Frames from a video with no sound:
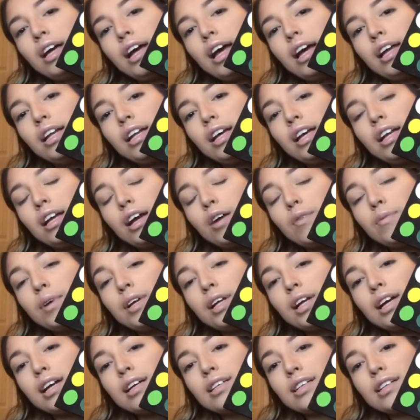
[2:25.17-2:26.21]
And then I
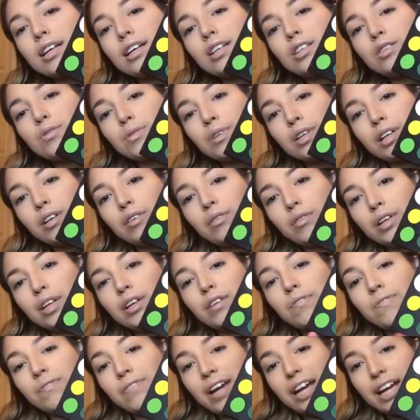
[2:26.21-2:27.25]
realized that it's really, really
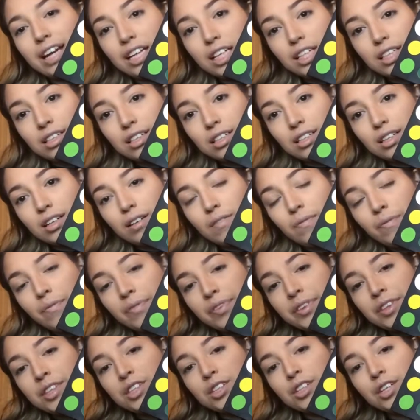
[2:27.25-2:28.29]
faint.
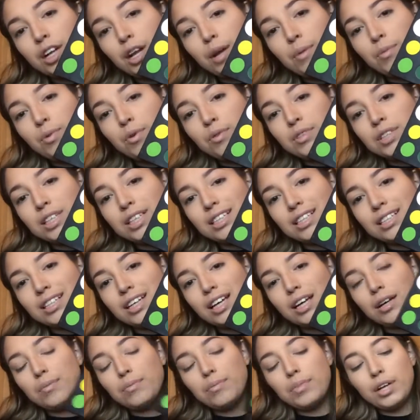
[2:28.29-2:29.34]
So then I moved to
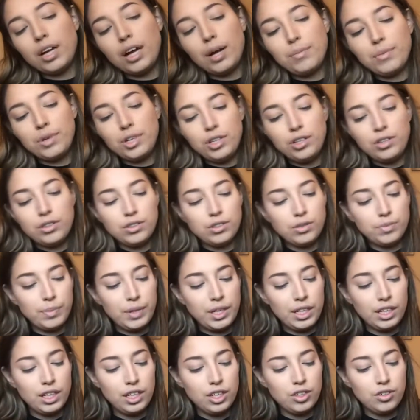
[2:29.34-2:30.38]
Skip, but I'm going to use
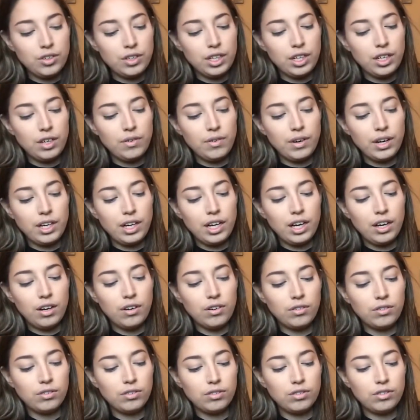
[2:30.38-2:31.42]
Pinkity Drinkity right
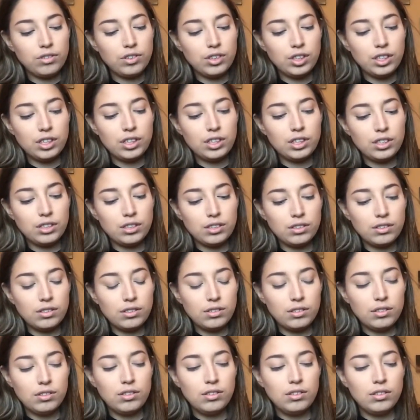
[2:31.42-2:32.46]
now, just
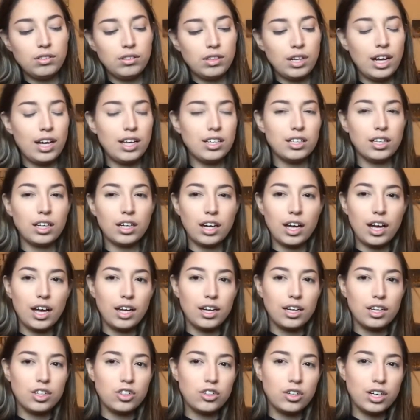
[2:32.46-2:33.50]
as a kind
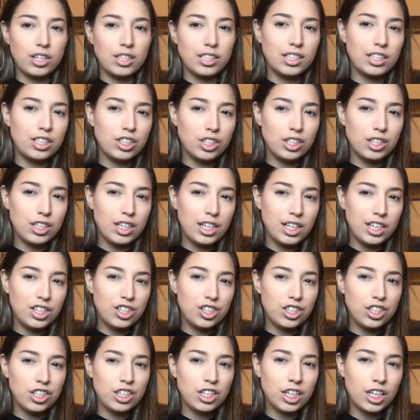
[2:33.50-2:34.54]
of transition-ish
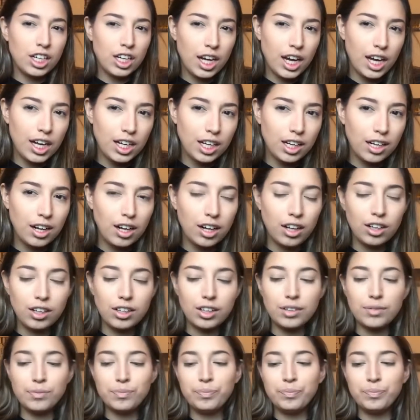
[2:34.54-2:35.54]
kind of color.